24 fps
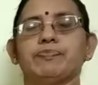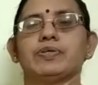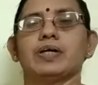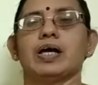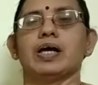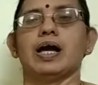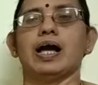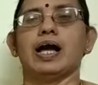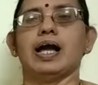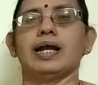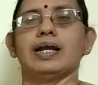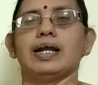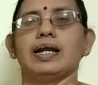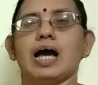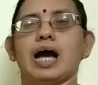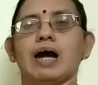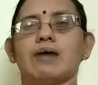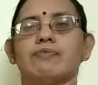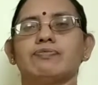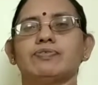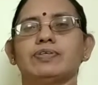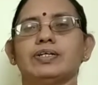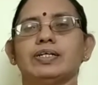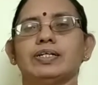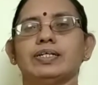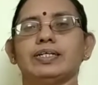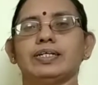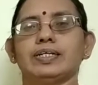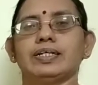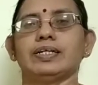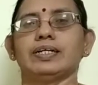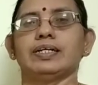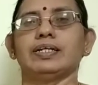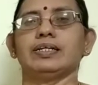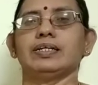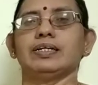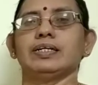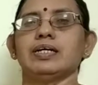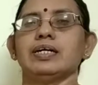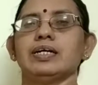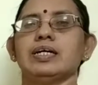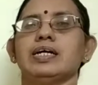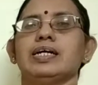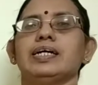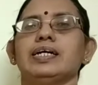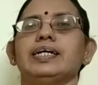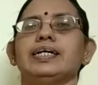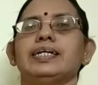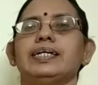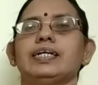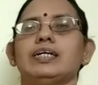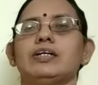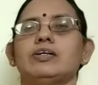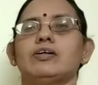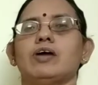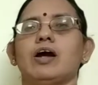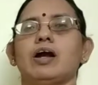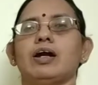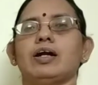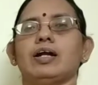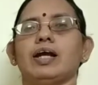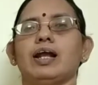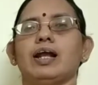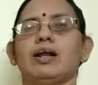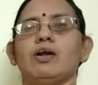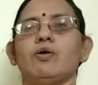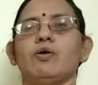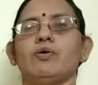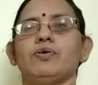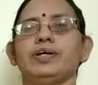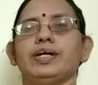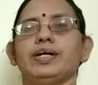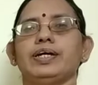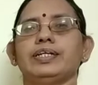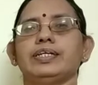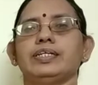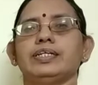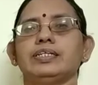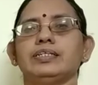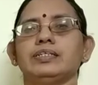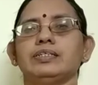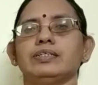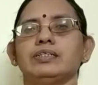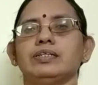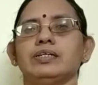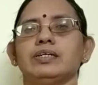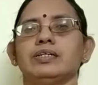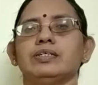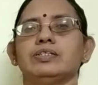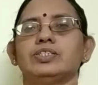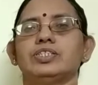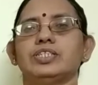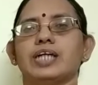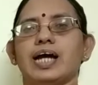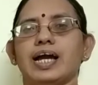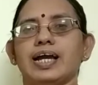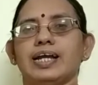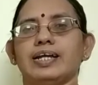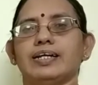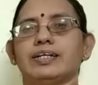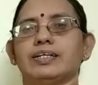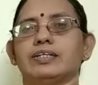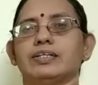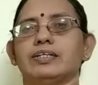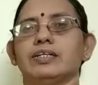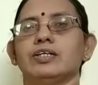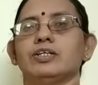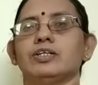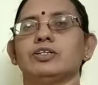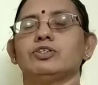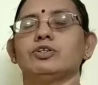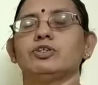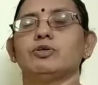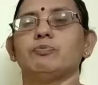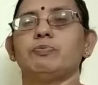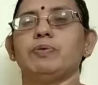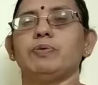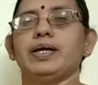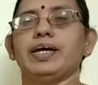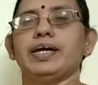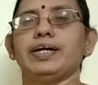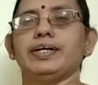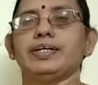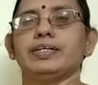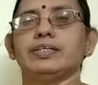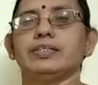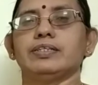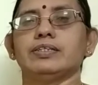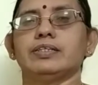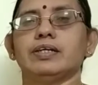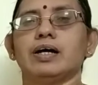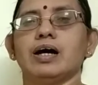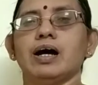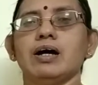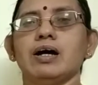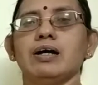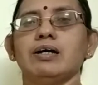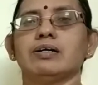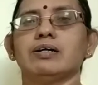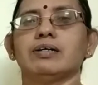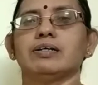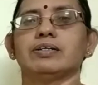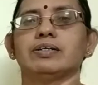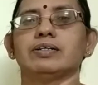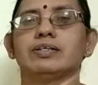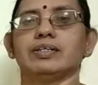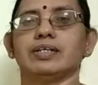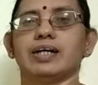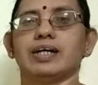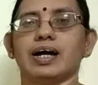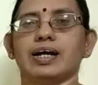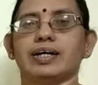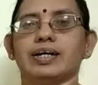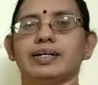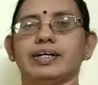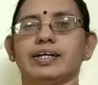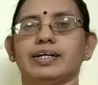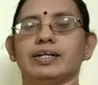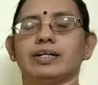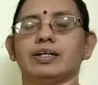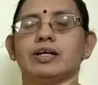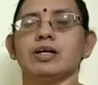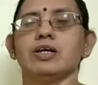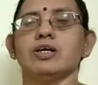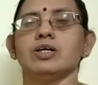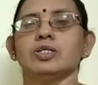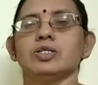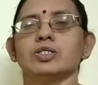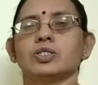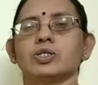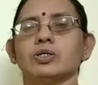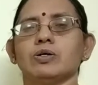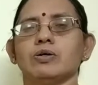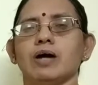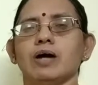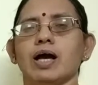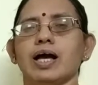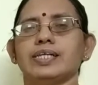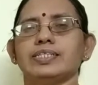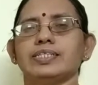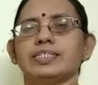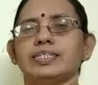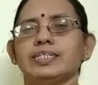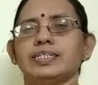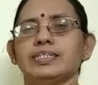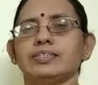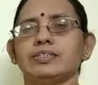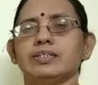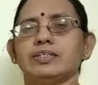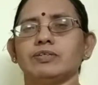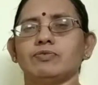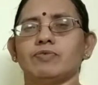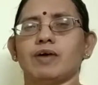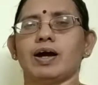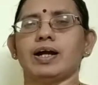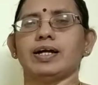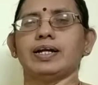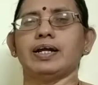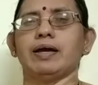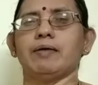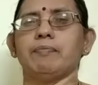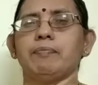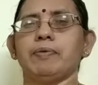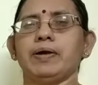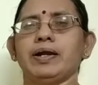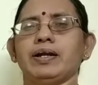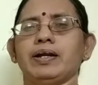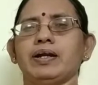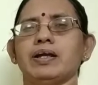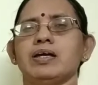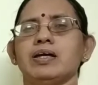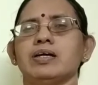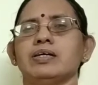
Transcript: And after returning, he did not allow any child to play in the garden. So as a result, what happened?